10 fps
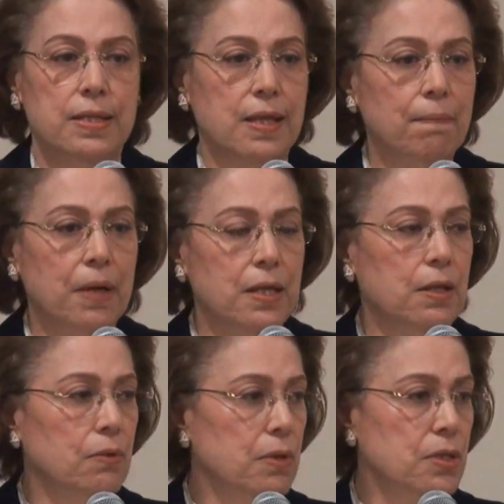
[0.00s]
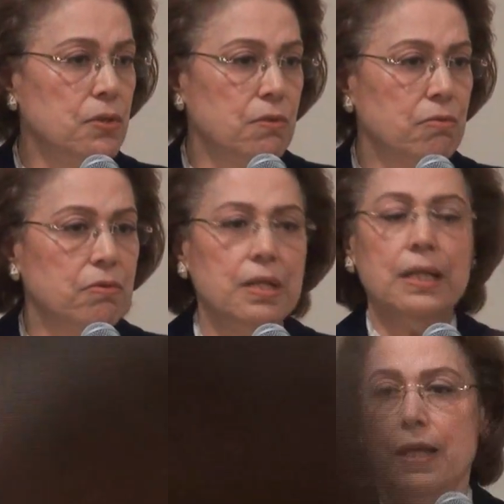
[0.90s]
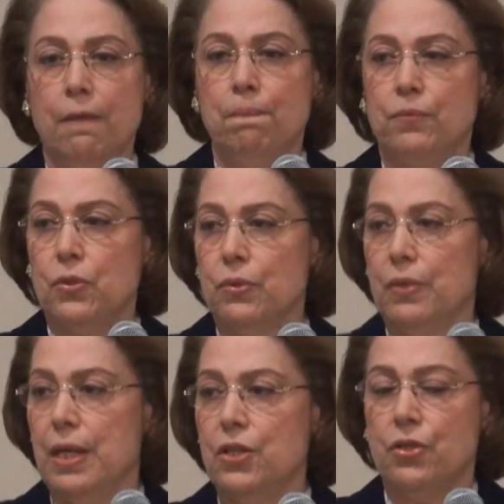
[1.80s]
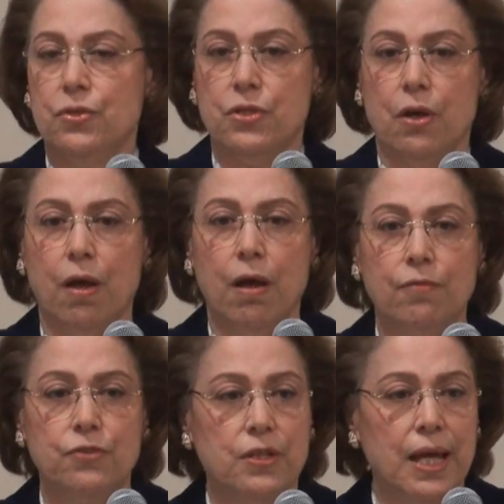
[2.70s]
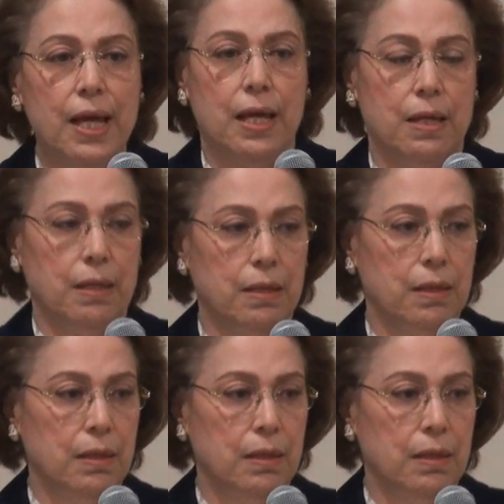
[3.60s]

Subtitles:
somebody who is really hip to the issues of today.